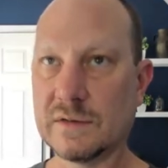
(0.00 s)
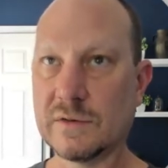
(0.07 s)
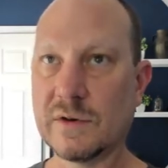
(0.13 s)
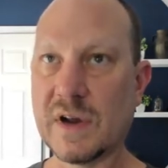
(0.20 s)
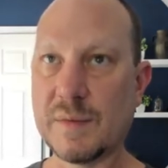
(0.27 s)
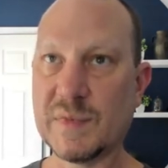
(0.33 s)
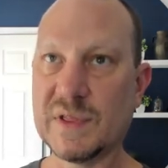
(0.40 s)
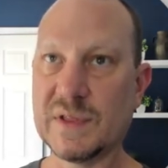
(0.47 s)

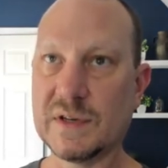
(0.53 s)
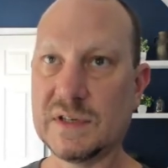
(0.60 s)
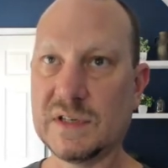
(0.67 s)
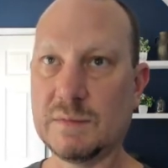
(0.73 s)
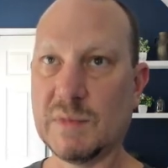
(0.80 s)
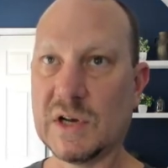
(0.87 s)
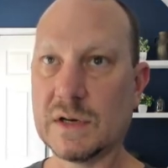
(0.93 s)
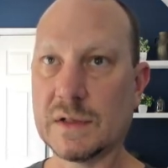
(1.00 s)
grabbing the
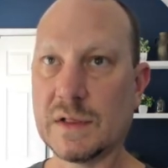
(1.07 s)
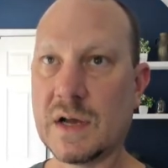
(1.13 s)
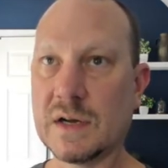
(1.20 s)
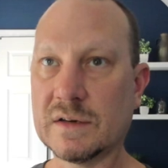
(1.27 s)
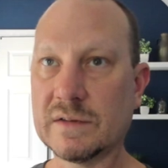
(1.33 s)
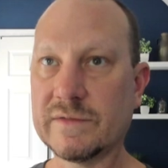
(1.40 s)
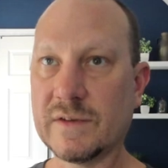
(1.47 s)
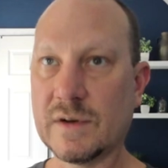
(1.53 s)
debug
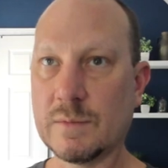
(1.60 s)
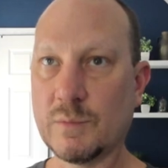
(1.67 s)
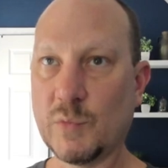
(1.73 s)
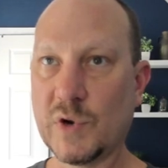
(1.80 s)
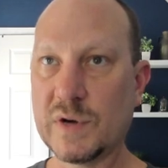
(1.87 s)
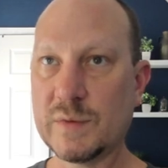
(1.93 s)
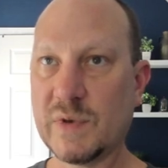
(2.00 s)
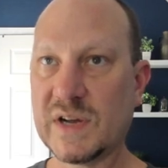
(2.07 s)
log from
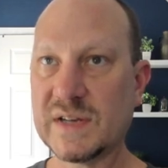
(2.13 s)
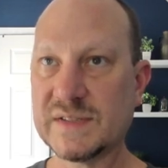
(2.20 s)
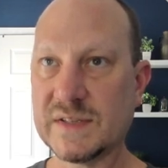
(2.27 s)
WordPress